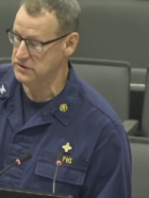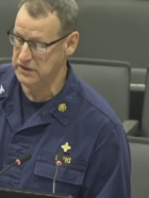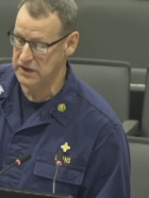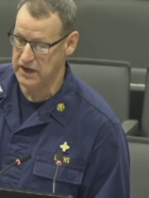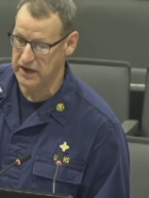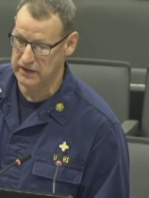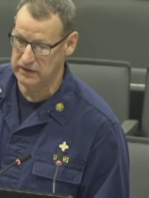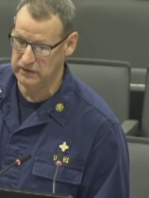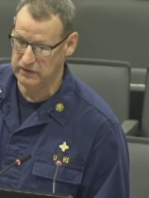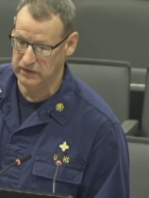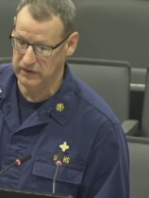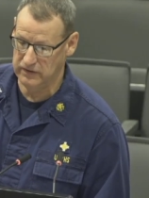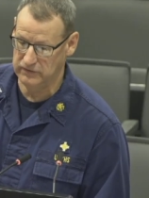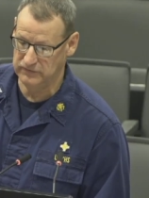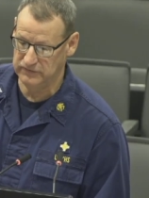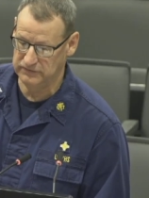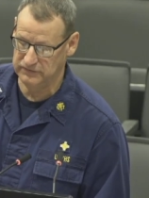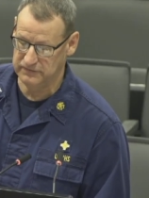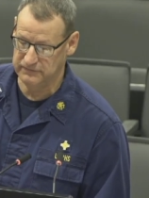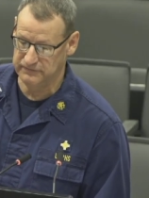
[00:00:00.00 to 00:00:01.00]
and Chad.
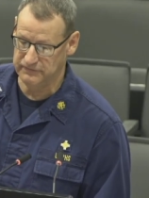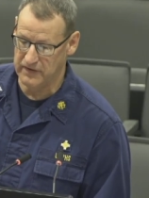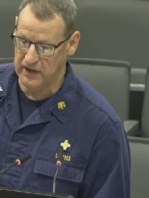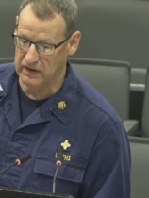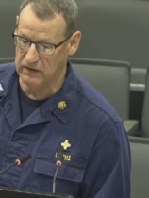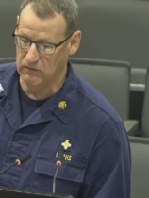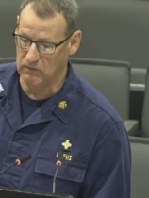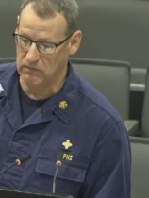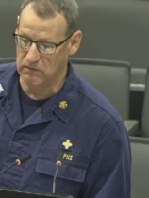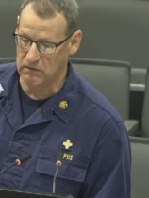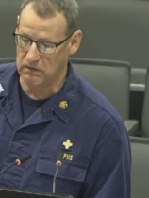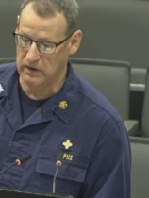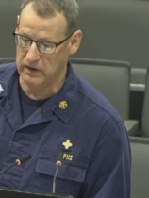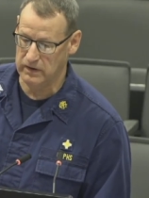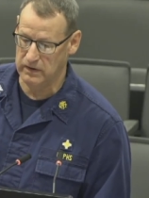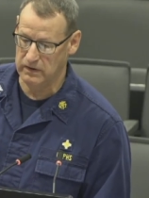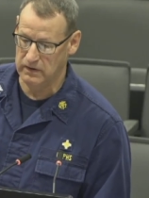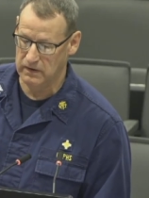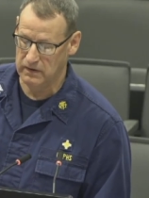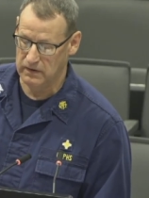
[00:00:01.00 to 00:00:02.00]
And just to follow
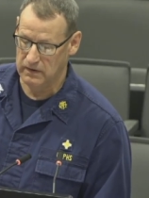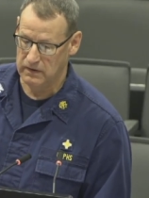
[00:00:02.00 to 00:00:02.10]
on,